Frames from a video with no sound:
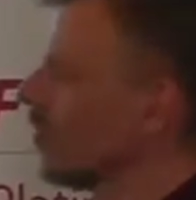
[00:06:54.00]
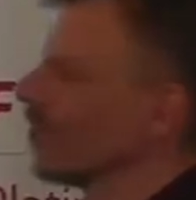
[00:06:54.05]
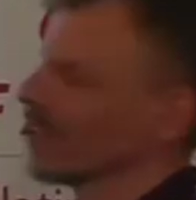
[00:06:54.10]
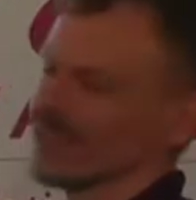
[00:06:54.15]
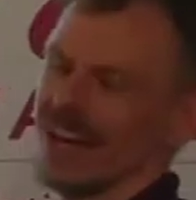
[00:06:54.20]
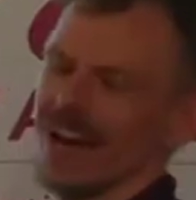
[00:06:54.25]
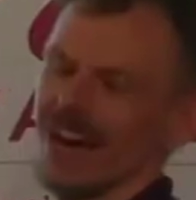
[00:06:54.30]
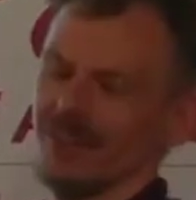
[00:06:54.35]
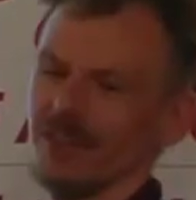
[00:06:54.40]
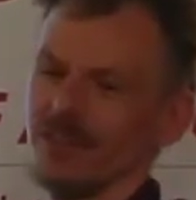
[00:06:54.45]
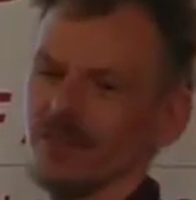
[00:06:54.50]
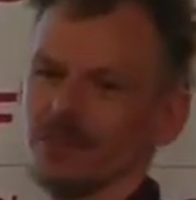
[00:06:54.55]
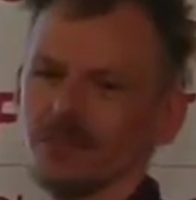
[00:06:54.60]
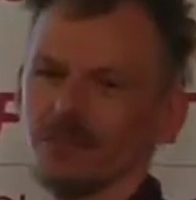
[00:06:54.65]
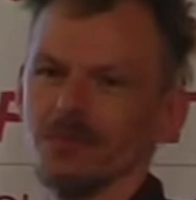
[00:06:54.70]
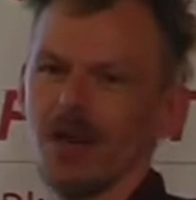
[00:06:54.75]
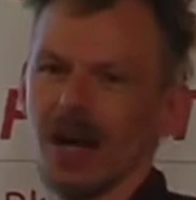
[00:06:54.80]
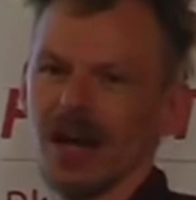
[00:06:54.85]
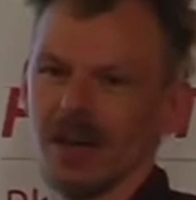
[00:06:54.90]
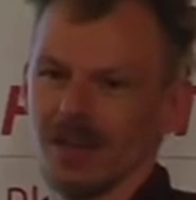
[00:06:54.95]
also have those
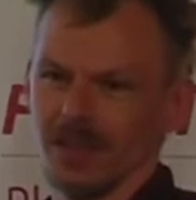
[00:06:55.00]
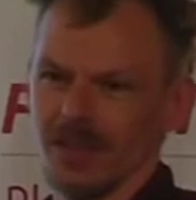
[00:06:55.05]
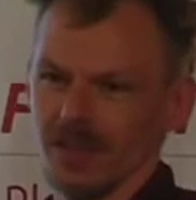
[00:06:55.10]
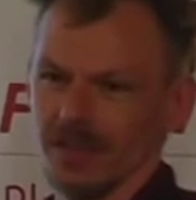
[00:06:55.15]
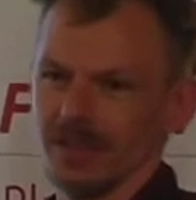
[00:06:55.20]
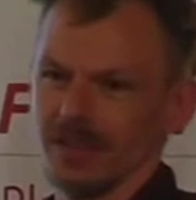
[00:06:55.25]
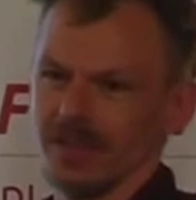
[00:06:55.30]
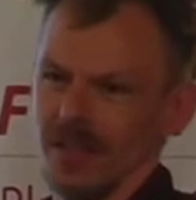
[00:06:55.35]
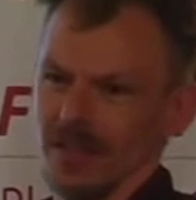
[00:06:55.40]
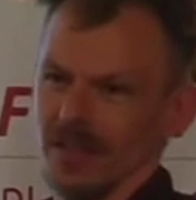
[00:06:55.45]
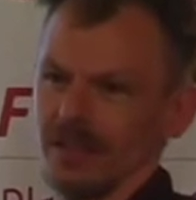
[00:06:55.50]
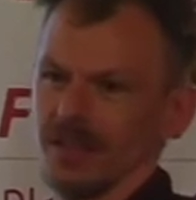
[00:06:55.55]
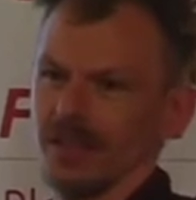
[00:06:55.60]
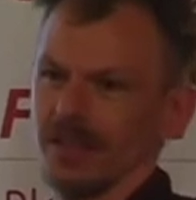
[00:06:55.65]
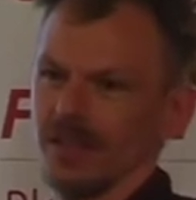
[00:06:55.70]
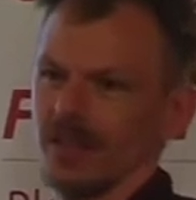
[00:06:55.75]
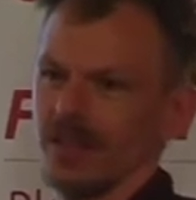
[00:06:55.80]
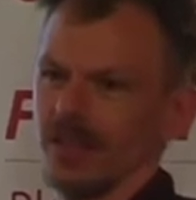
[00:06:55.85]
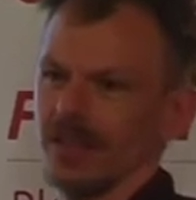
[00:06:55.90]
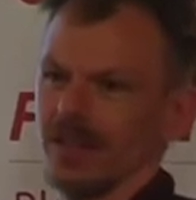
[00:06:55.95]
binaries then.
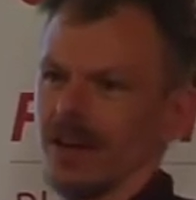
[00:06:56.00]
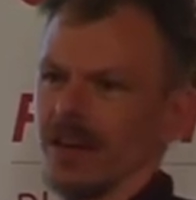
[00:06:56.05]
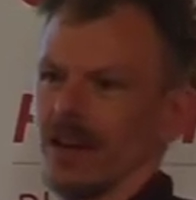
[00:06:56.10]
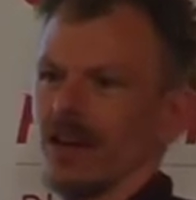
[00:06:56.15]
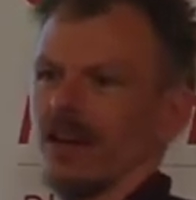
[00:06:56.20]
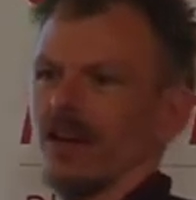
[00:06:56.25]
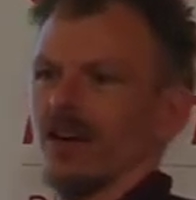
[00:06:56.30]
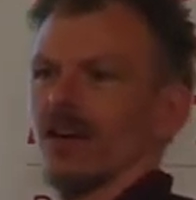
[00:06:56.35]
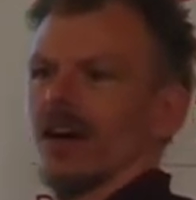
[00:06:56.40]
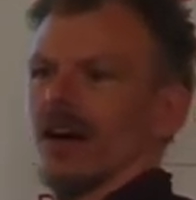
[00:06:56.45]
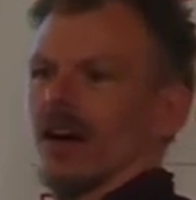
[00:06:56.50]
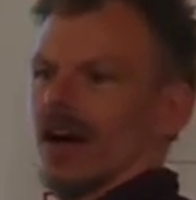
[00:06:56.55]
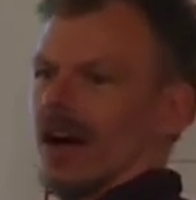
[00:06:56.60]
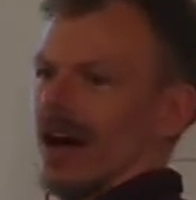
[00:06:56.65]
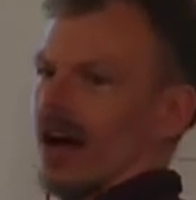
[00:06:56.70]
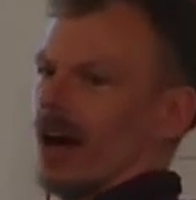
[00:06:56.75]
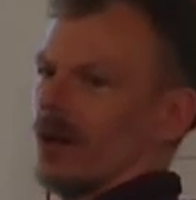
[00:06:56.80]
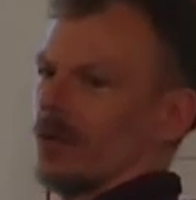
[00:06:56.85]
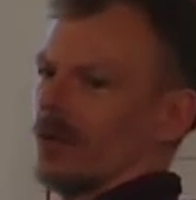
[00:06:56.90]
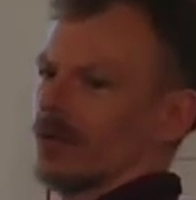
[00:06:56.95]
They are
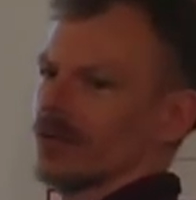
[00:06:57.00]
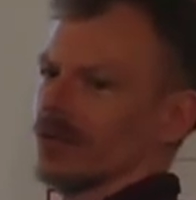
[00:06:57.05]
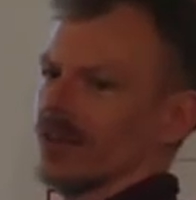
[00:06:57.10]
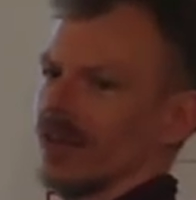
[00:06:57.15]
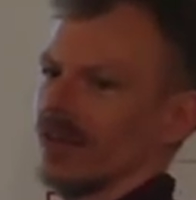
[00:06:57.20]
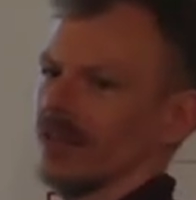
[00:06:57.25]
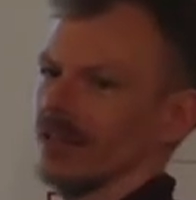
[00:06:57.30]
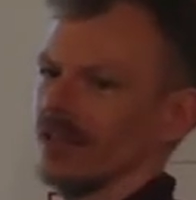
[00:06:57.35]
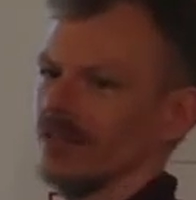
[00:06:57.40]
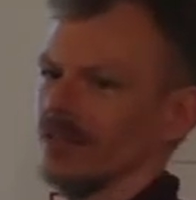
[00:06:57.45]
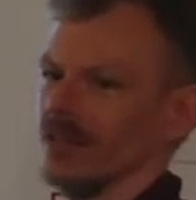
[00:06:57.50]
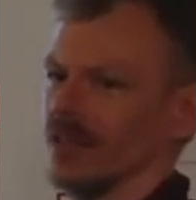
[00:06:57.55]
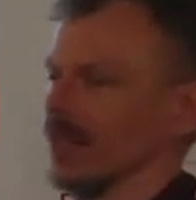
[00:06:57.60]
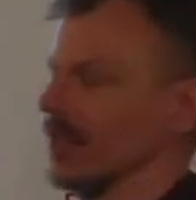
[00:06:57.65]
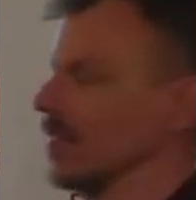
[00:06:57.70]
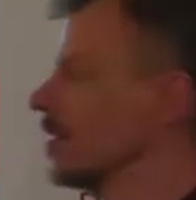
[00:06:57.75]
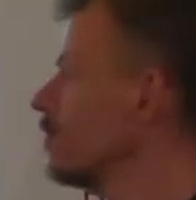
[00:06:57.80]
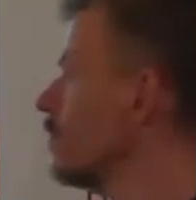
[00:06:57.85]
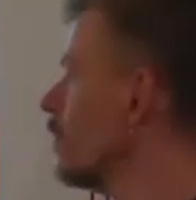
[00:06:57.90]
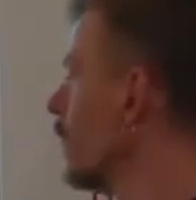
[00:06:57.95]
outside of the
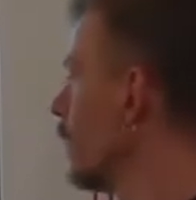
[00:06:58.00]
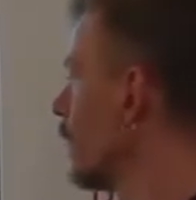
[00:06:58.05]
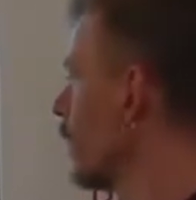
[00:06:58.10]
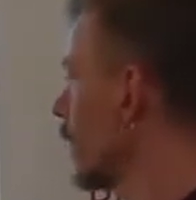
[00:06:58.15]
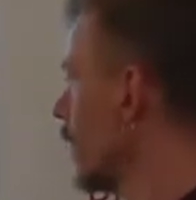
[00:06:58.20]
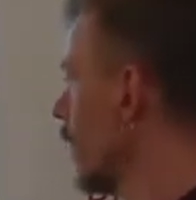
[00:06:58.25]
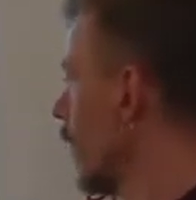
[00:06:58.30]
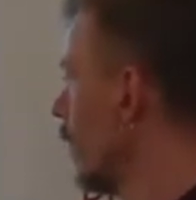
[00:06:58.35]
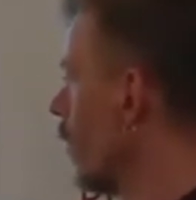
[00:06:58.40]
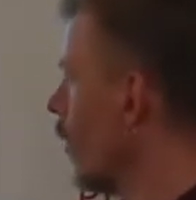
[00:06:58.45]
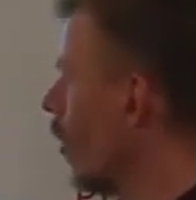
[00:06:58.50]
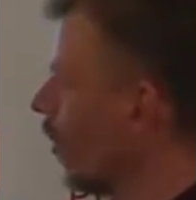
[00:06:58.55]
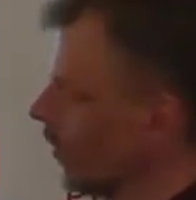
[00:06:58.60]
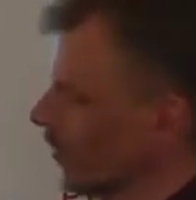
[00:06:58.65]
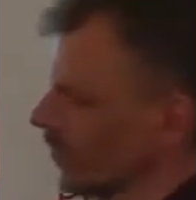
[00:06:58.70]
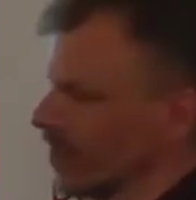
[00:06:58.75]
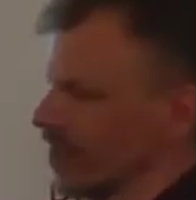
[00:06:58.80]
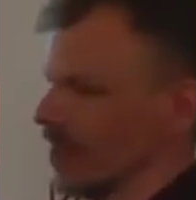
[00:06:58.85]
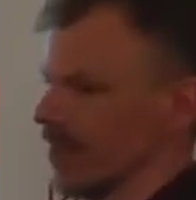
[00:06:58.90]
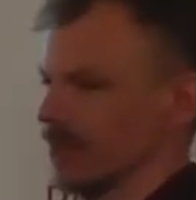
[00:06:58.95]
heap. So
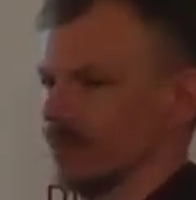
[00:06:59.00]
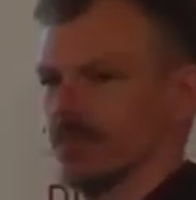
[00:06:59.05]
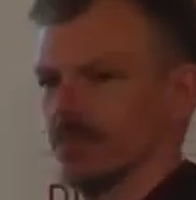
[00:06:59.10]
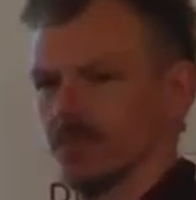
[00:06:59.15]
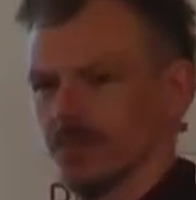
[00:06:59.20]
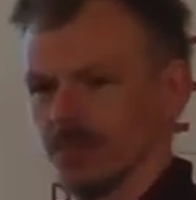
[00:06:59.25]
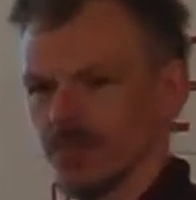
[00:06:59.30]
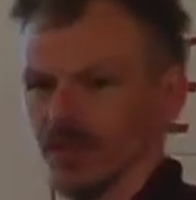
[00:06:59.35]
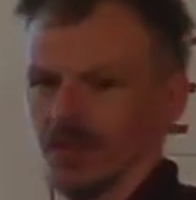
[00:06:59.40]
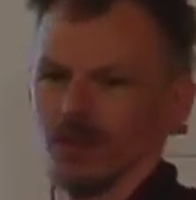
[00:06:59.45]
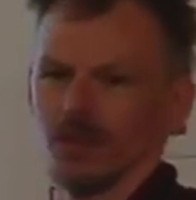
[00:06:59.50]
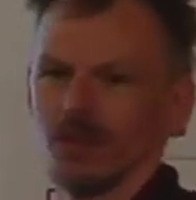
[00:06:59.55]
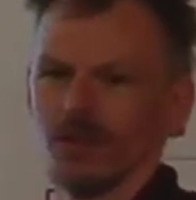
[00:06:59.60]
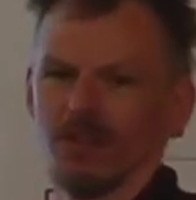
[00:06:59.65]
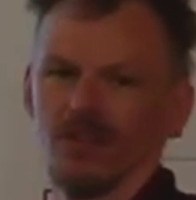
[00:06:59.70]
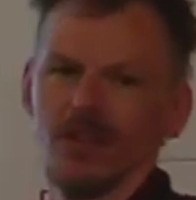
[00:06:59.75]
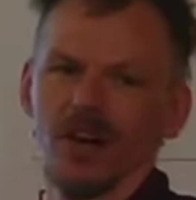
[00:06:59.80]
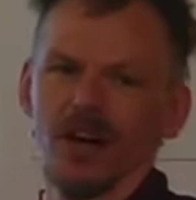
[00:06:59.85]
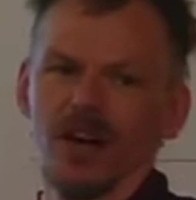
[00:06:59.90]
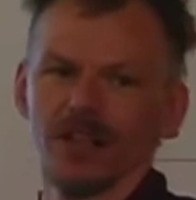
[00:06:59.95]
on the heap, you will
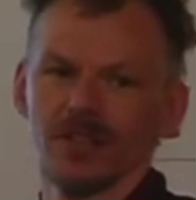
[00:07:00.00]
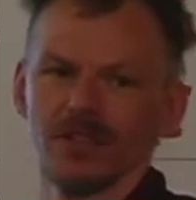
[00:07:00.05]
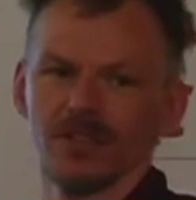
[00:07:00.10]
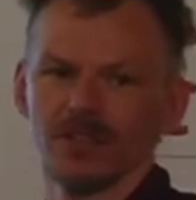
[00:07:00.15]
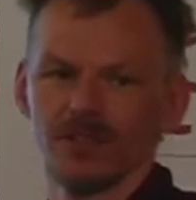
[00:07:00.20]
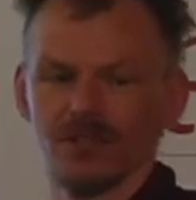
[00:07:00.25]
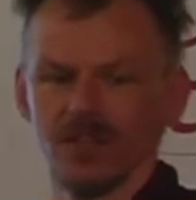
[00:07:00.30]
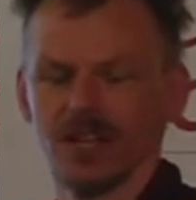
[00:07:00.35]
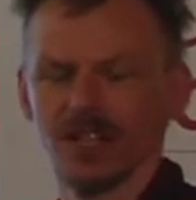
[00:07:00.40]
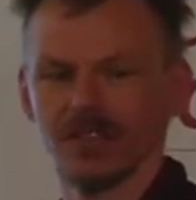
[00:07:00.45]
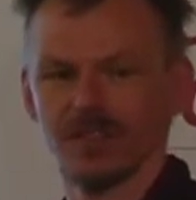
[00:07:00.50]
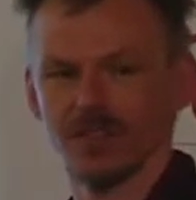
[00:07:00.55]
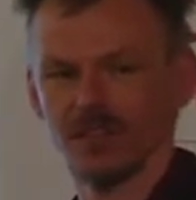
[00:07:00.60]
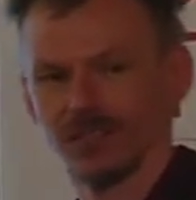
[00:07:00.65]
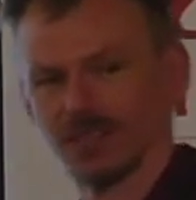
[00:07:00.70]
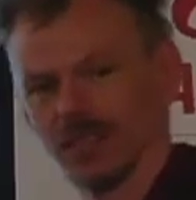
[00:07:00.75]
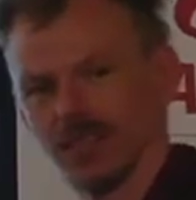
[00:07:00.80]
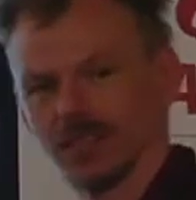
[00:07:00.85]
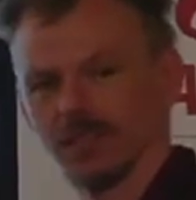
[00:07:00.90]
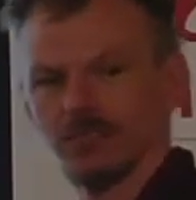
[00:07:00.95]
find
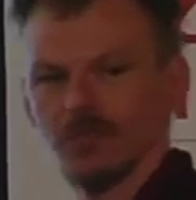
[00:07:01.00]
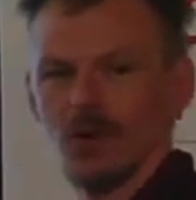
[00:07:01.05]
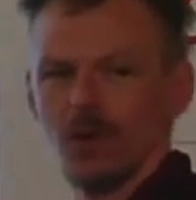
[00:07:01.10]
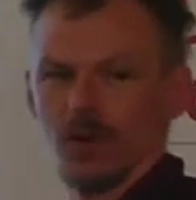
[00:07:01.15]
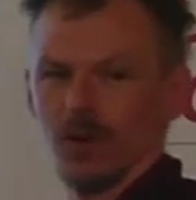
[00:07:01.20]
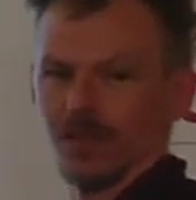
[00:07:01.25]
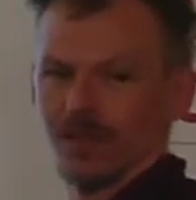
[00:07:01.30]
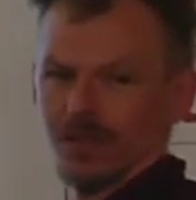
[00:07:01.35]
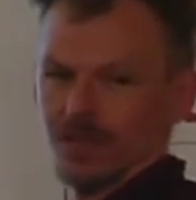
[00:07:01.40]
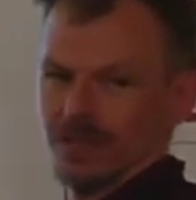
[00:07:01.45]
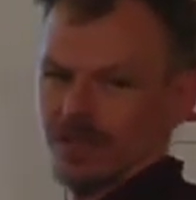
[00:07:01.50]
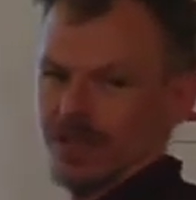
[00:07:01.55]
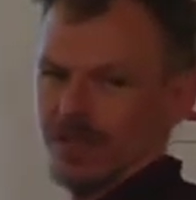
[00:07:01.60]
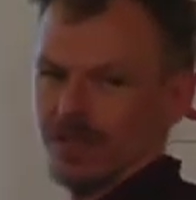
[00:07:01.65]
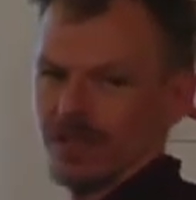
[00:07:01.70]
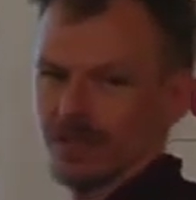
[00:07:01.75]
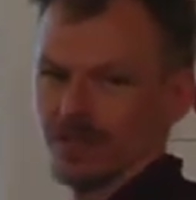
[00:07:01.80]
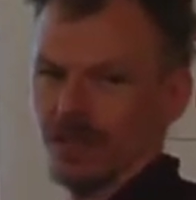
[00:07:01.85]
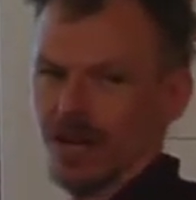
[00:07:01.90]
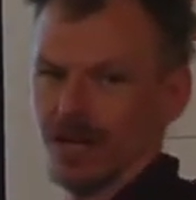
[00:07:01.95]
structures that point to
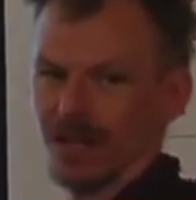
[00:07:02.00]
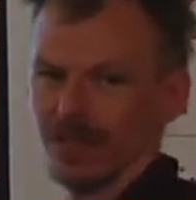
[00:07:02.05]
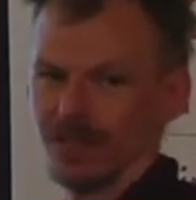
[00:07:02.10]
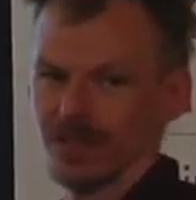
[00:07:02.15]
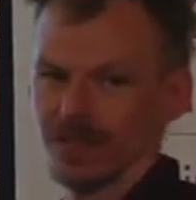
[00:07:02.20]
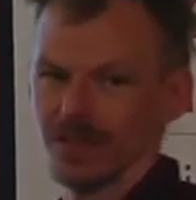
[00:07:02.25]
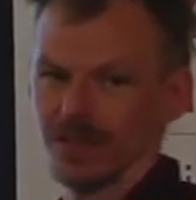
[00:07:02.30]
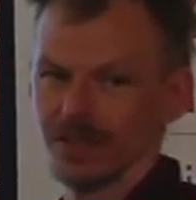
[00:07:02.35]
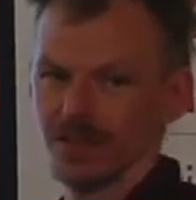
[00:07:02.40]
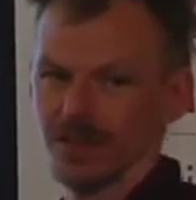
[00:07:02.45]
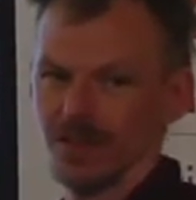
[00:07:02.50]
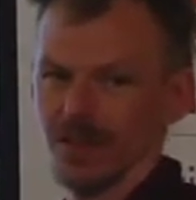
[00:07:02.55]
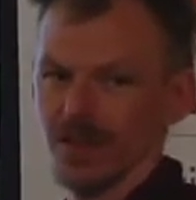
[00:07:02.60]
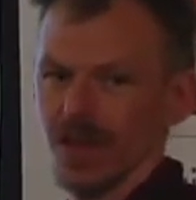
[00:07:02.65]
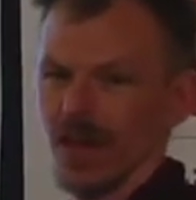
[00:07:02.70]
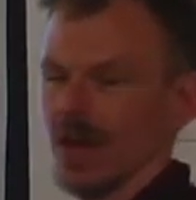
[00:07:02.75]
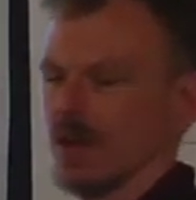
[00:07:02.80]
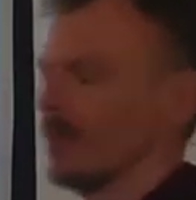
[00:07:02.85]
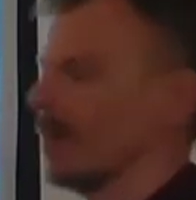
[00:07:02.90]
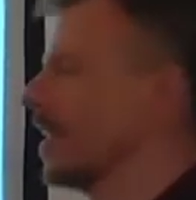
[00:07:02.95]
these binaries.
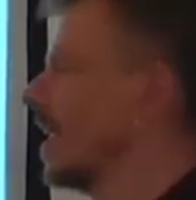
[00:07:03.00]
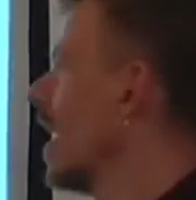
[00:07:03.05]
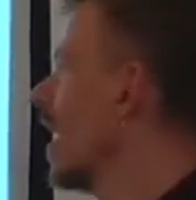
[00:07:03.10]
But